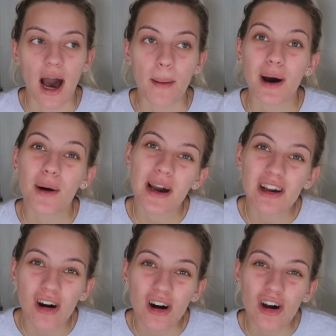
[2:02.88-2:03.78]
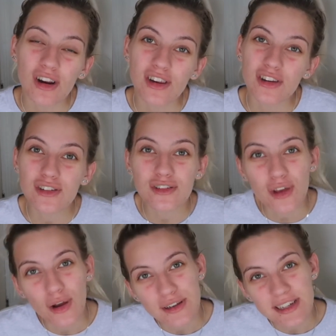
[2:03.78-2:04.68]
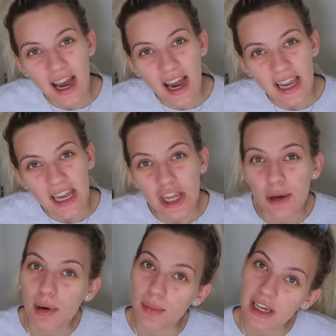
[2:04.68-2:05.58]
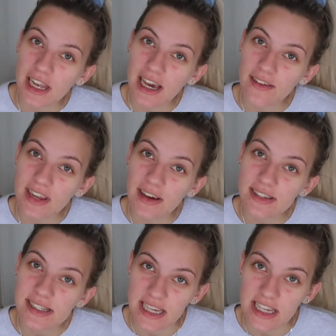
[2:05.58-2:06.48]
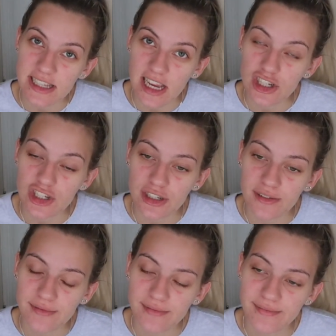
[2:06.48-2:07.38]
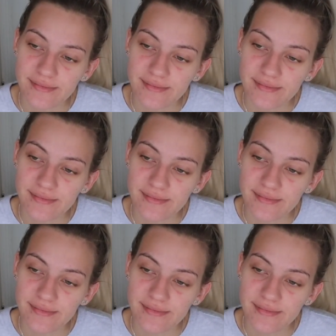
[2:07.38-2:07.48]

um oh my god you're so tiny you're probably gonna have to have a c-section